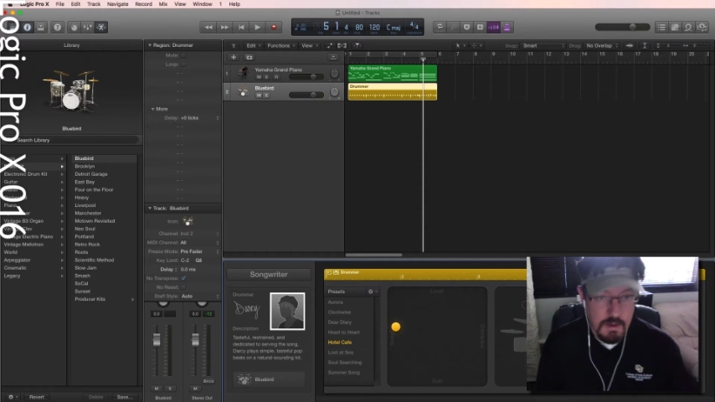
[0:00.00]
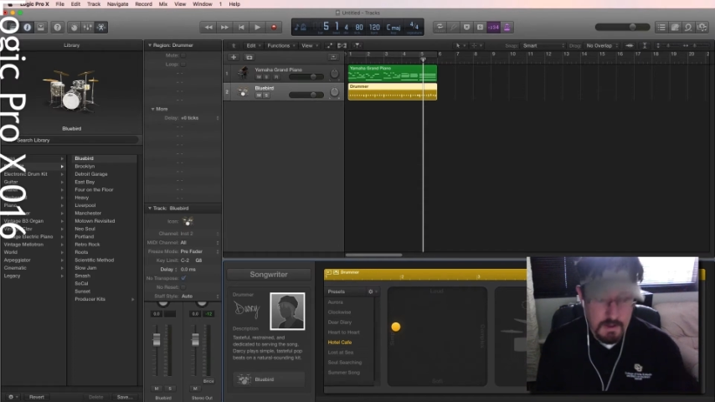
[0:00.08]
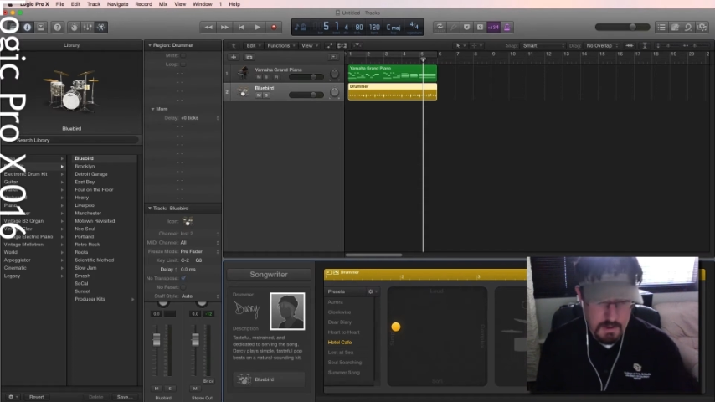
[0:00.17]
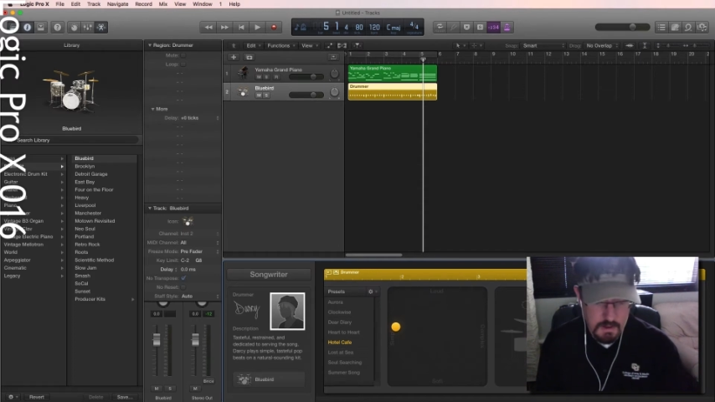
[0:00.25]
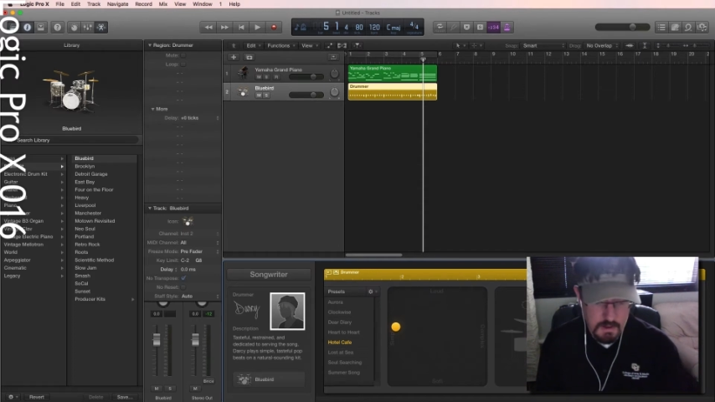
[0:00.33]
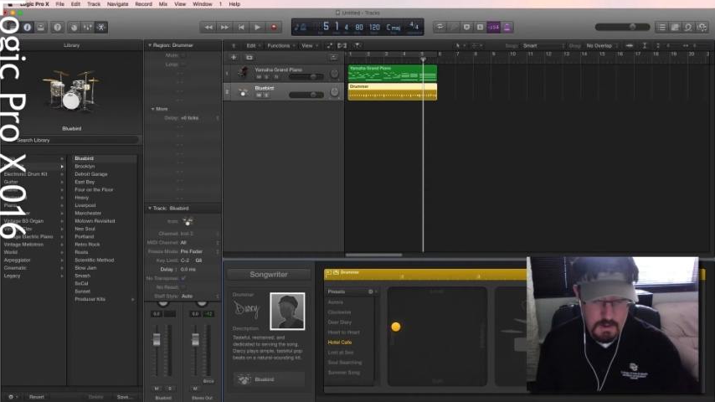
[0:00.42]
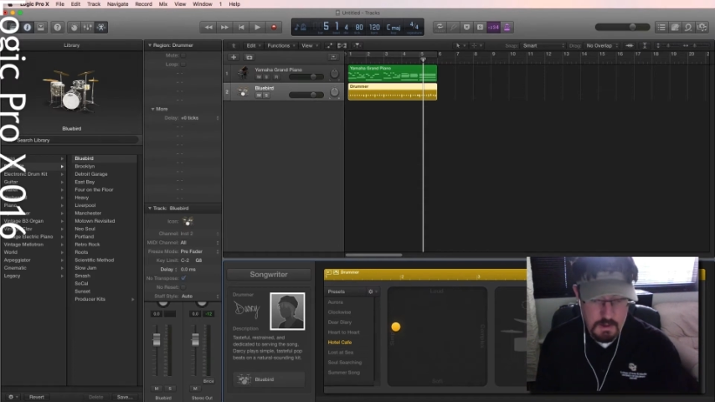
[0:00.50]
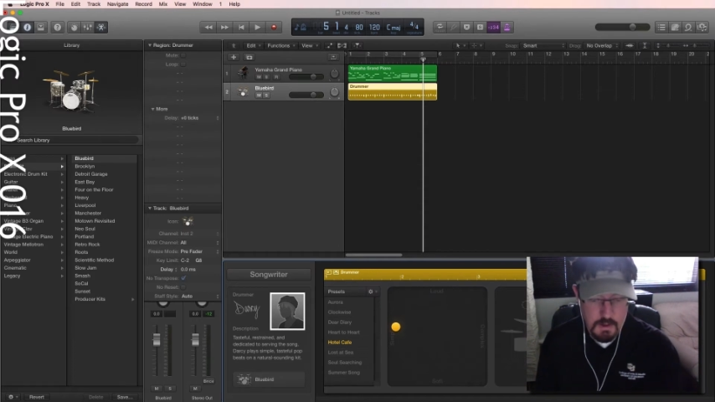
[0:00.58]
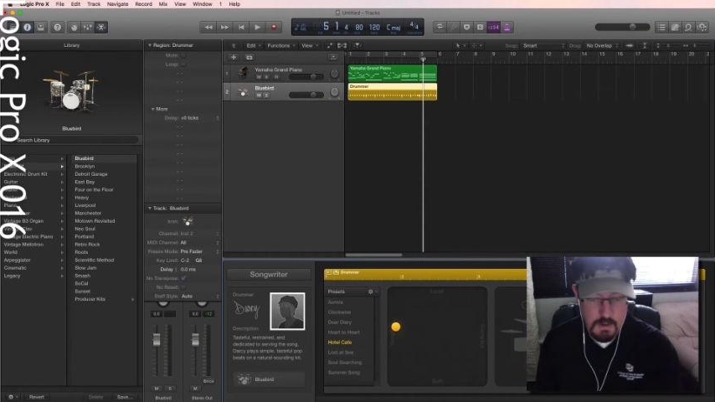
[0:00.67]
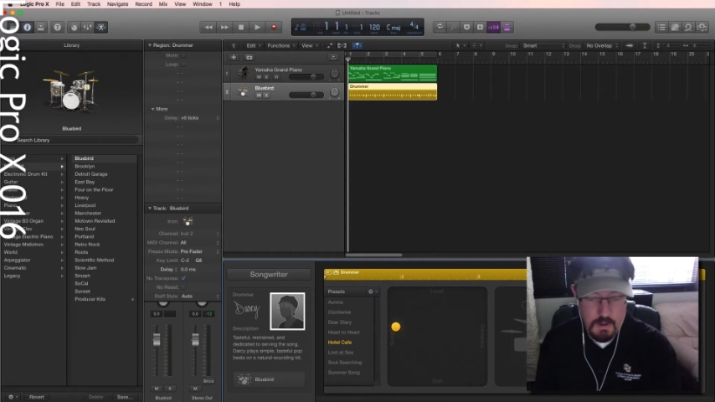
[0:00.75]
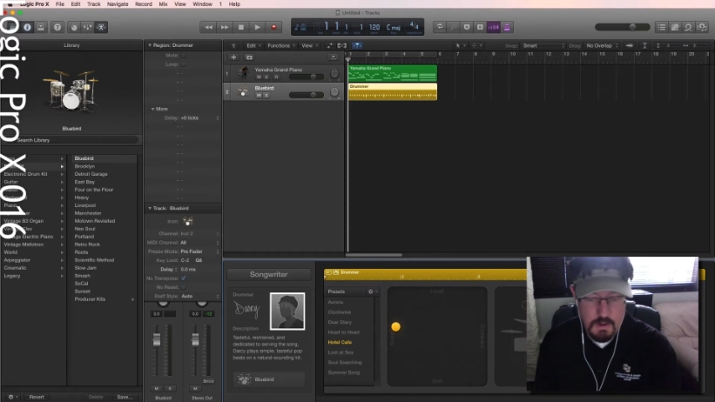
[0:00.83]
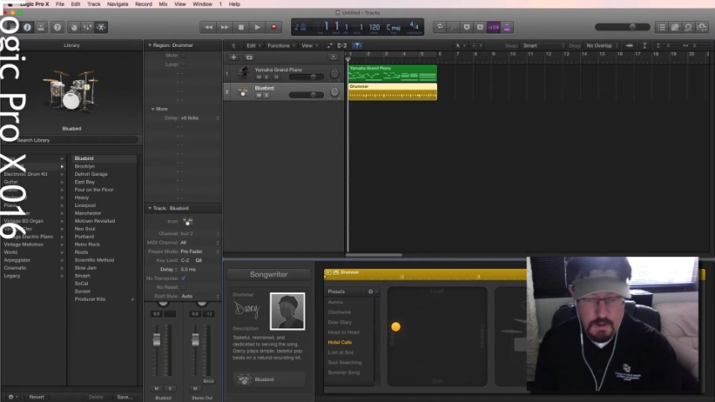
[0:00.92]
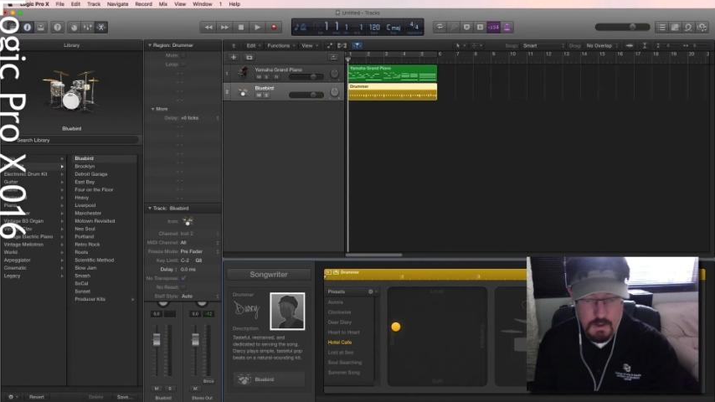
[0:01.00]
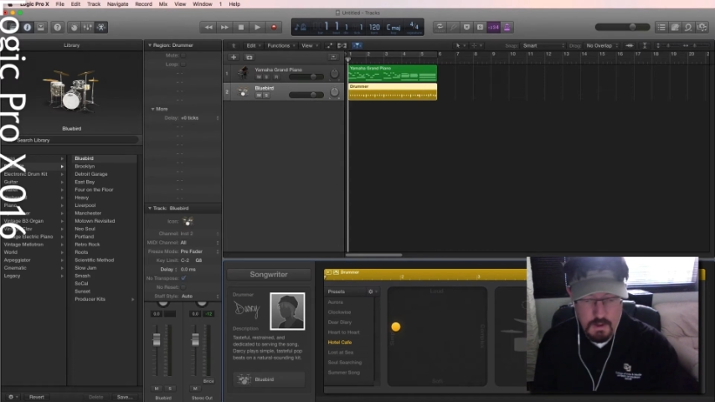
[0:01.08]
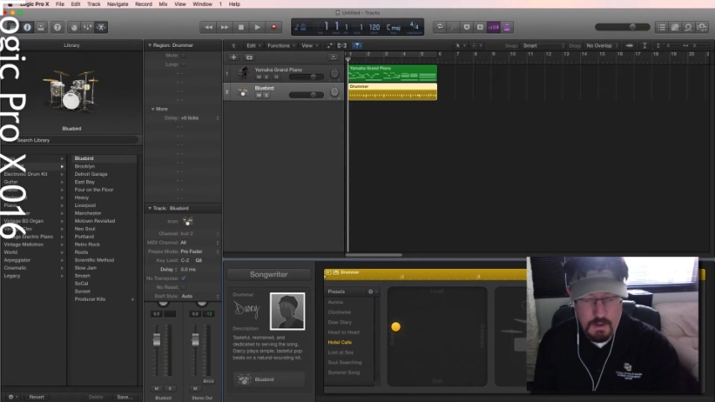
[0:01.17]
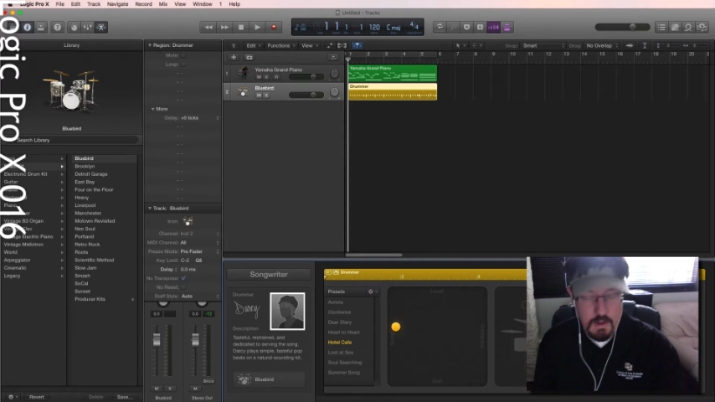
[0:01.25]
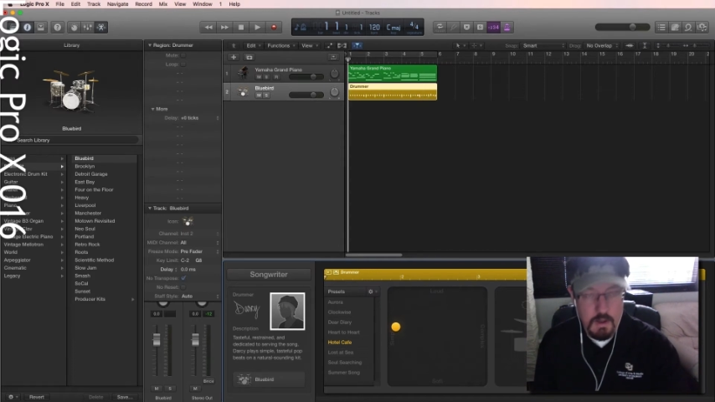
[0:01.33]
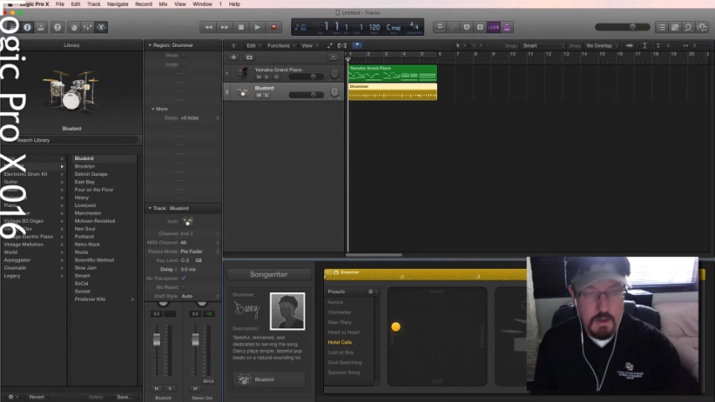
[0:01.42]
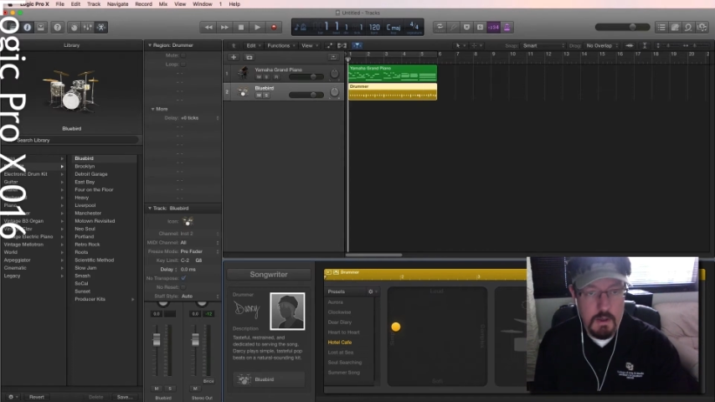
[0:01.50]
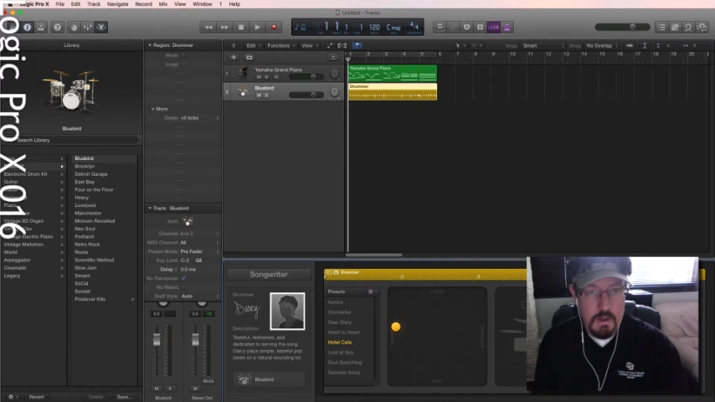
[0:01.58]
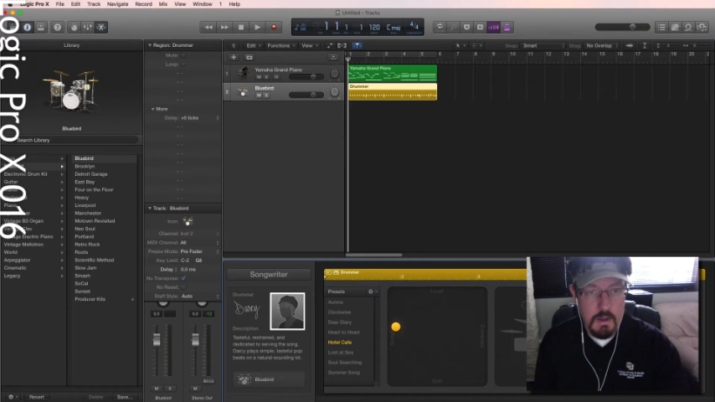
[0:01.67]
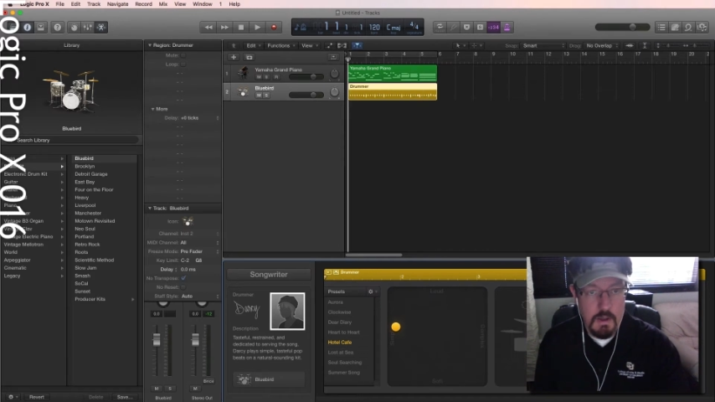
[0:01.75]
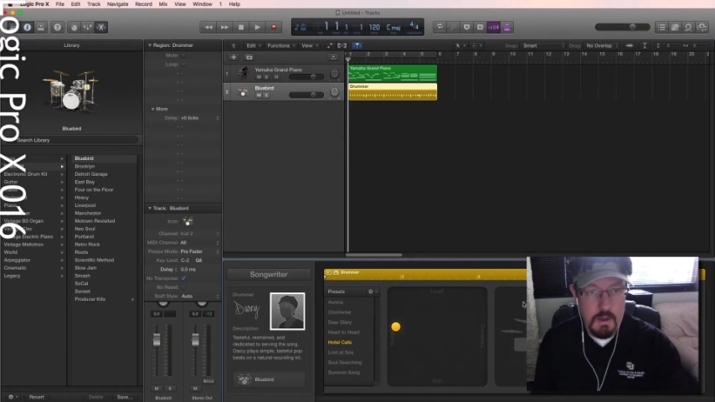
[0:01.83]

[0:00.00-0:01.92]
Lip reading: Nobody speaks.